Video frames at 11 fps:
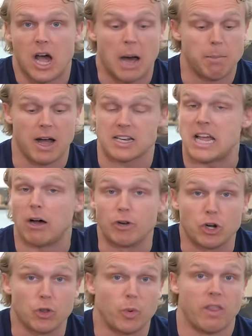I'm not telling
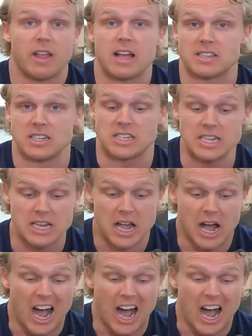you they're winning the S E C.